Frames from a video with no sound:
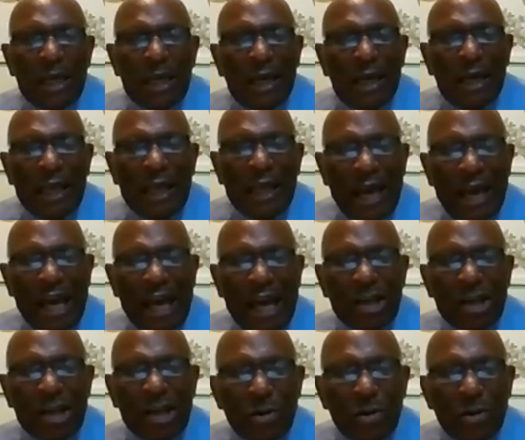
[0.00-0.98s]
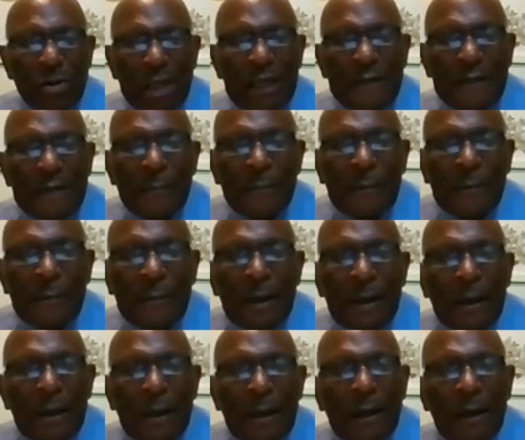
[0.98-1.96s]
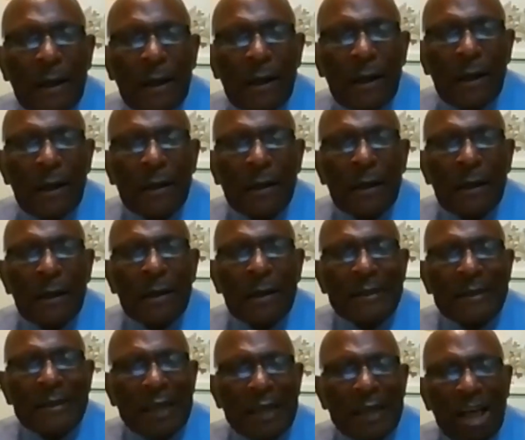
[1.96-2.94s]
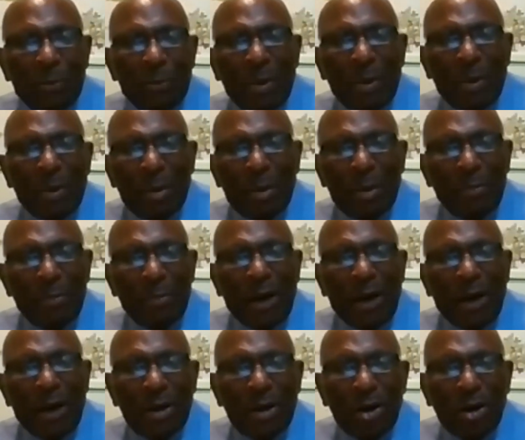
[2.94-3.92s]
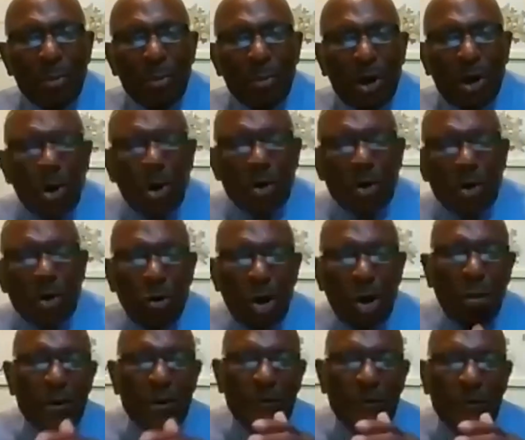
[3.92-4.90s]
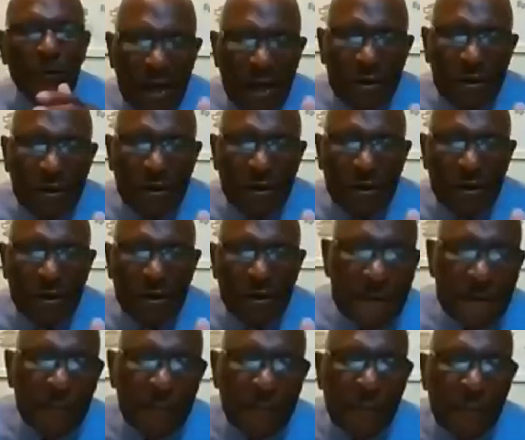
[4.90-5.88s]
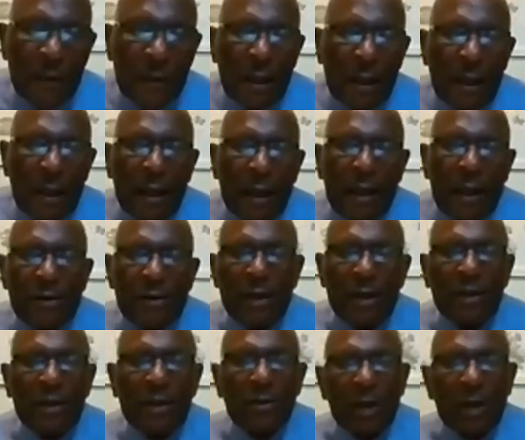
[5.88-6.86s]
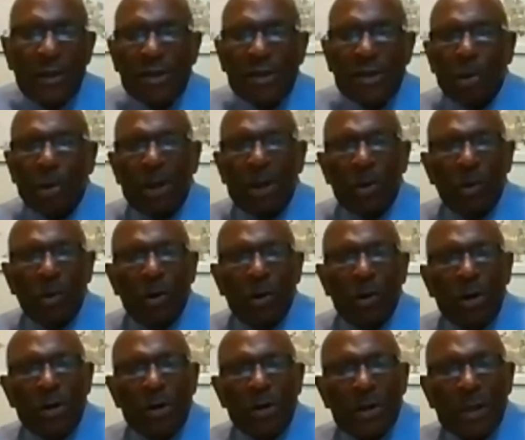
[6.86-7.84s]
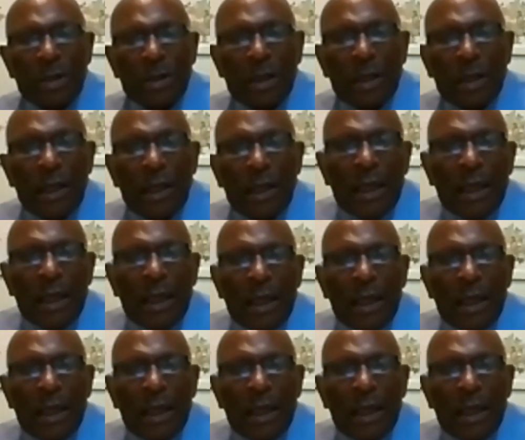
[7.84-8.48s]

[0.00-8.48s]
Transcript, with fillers: that we cannot actually uh, tell people about the Lord because they want to point fingers at us and said to us in so many words,